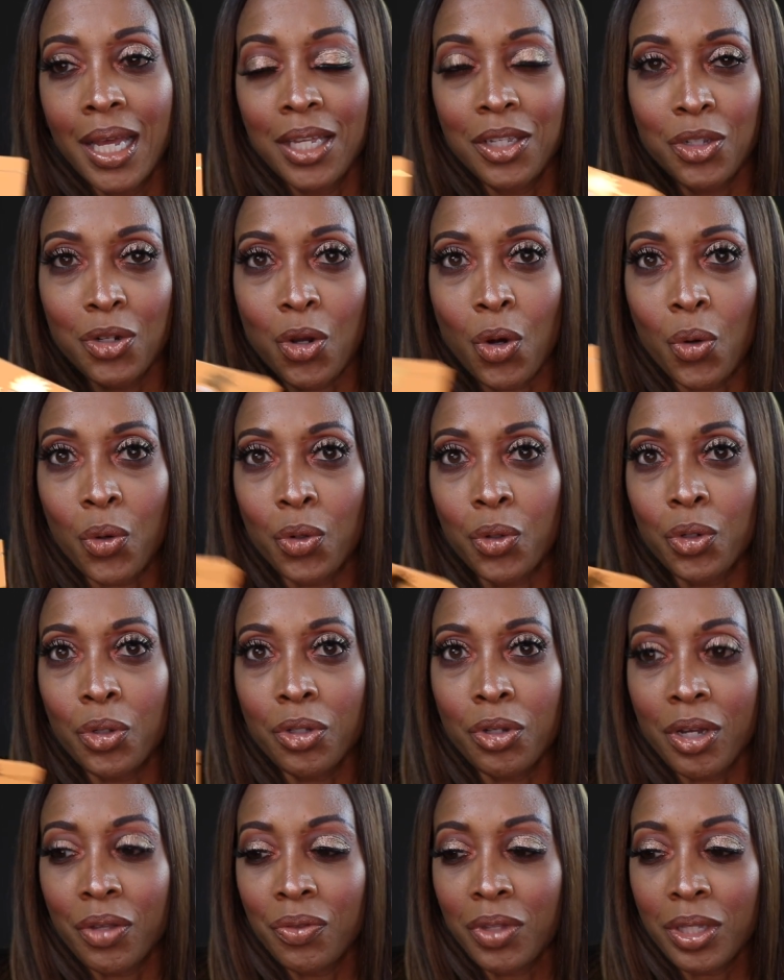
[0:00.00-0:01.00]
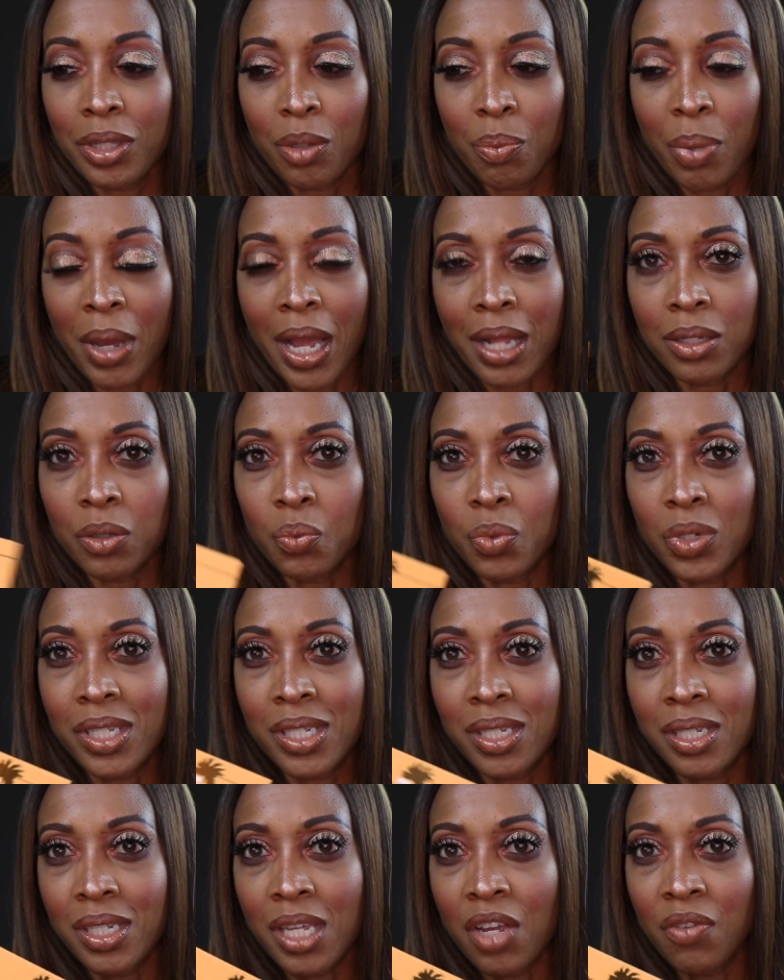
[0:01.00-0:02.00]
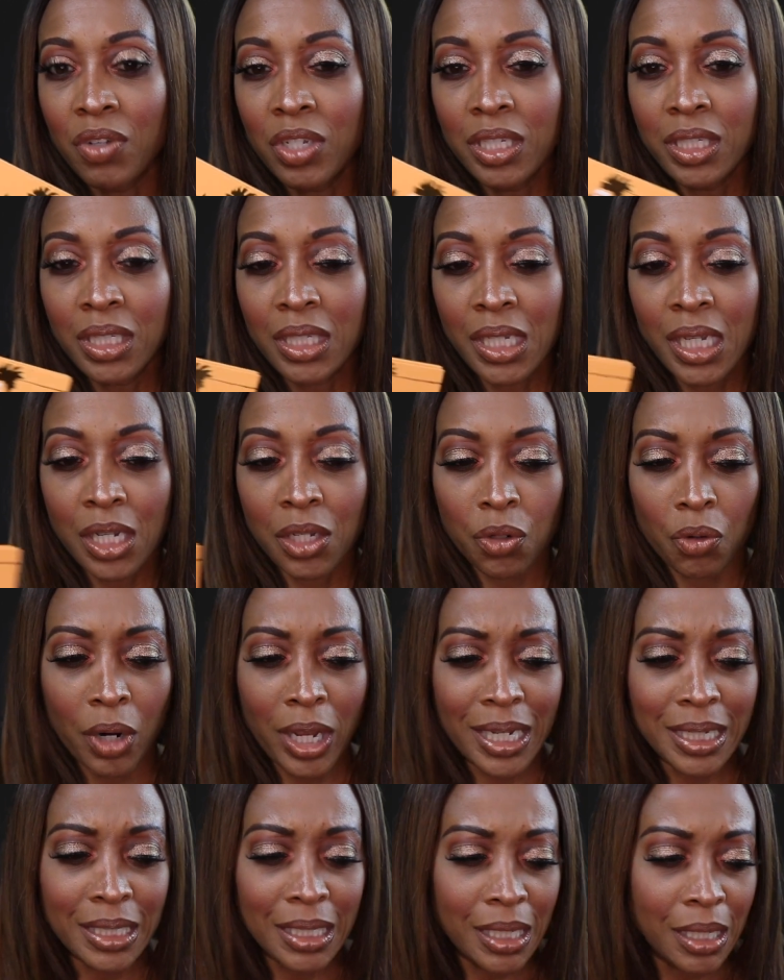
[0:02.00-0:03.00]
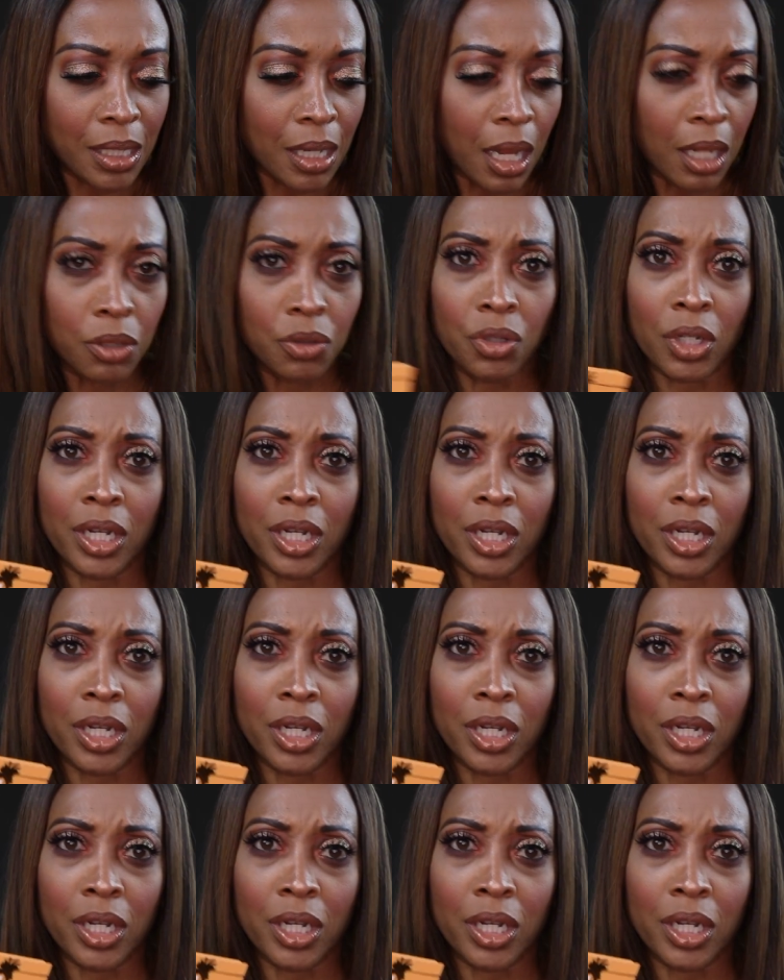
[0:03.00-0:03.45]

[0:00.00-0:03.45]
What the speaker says: you know, earlier, I think the palette was $17 or $18.